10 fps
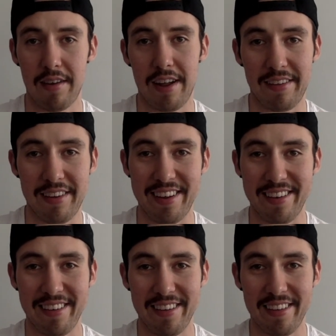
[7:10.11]
That's it.
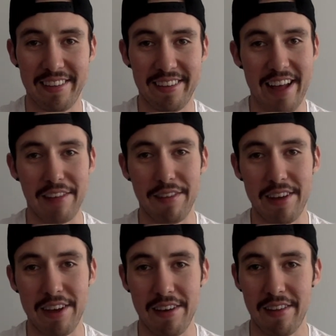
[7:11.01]
It's the last
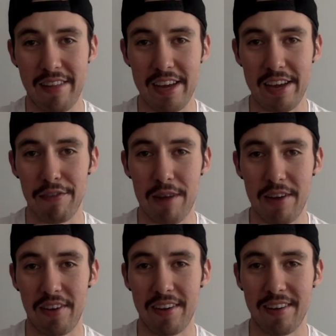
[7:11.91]
video. Thank you for
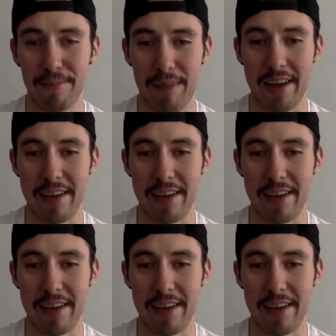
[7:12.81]
watching. Bye.